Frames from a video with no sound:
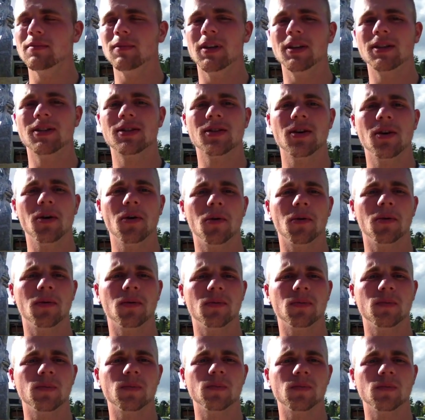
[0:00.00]
So,
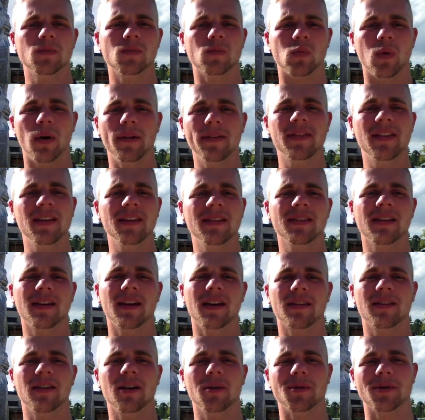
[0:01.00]
one thing that
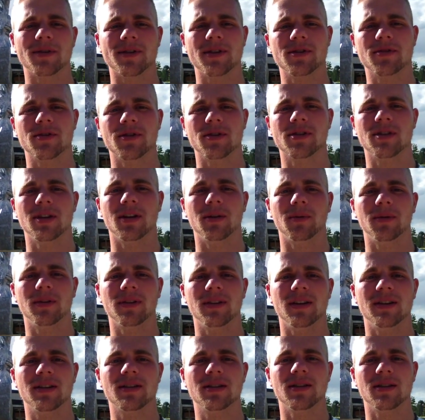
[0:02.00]
I thought was interesting with
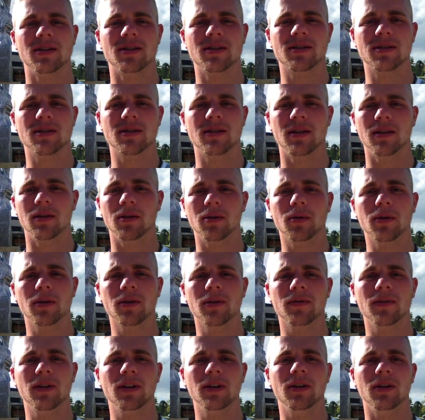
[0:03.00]
this is the Lord of
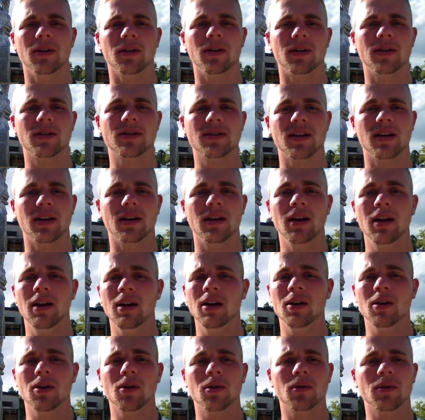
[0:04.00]
the vineyard said,
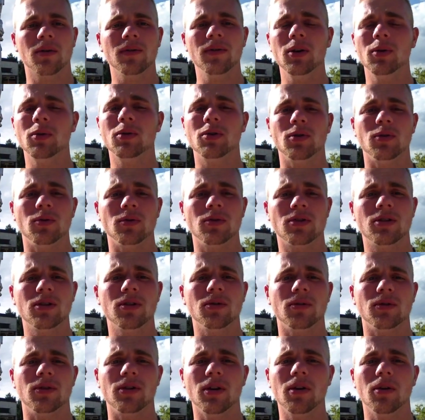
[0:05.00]
whatever you
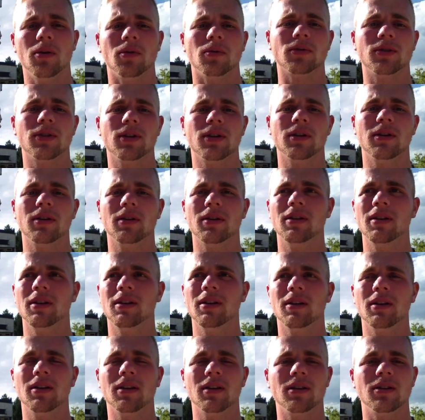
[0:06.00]
do, don't
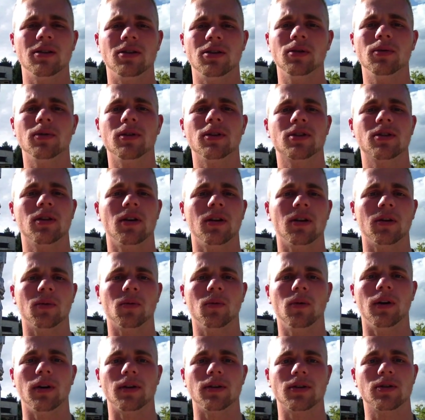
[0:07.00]
do this all at
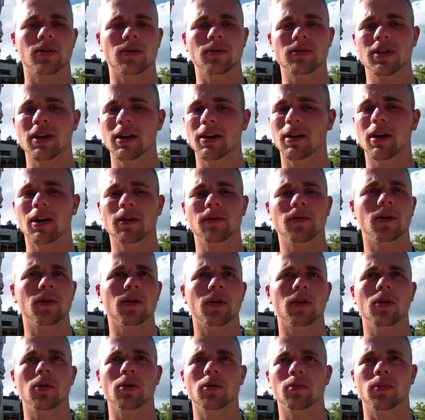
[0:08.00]
once. Don't take off all
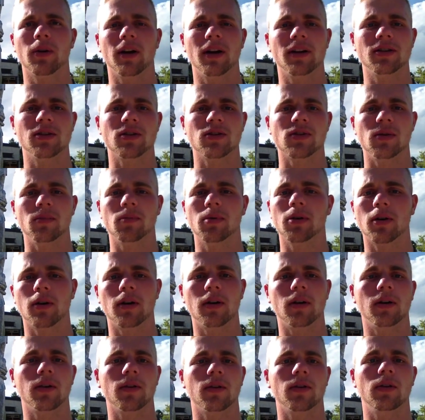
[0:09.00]
the old branches and put
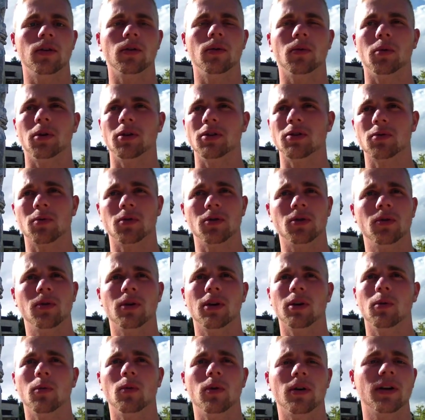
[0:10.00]
on all the new ones. We're doing
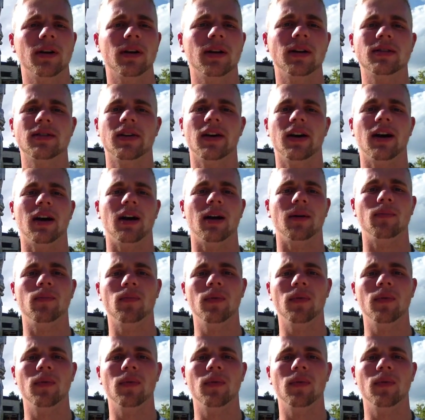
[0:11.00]
it one at a time.